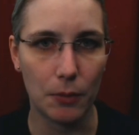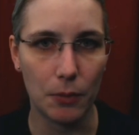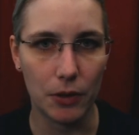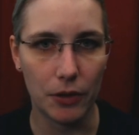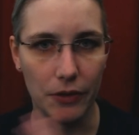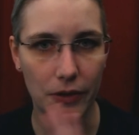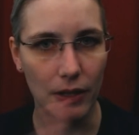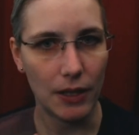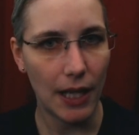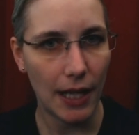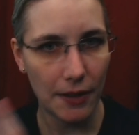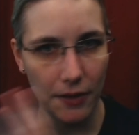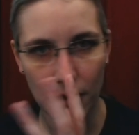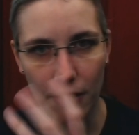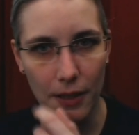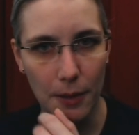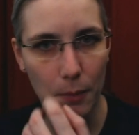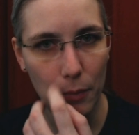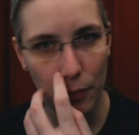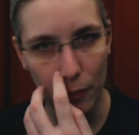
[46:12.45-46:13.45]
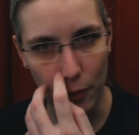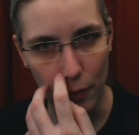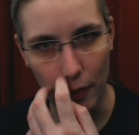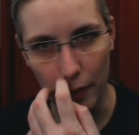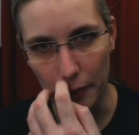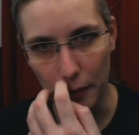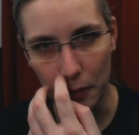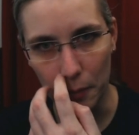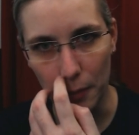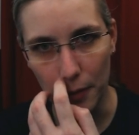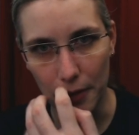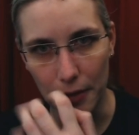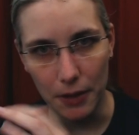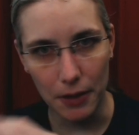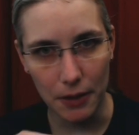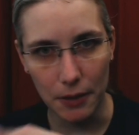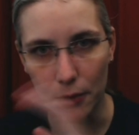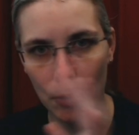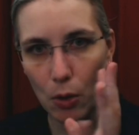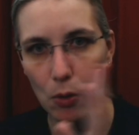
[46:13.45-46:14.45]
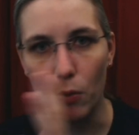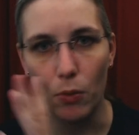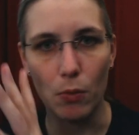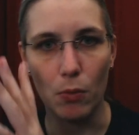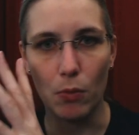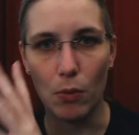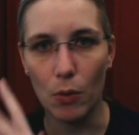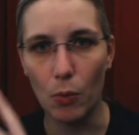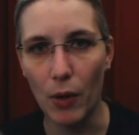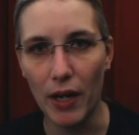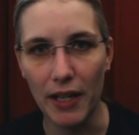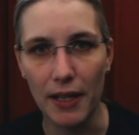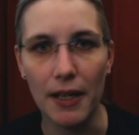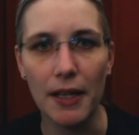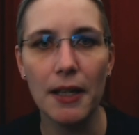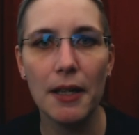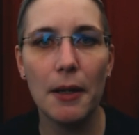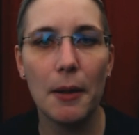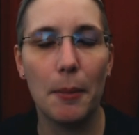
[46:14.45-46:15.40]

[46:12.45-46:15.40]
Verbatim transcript: I will still answer them before I completely go away.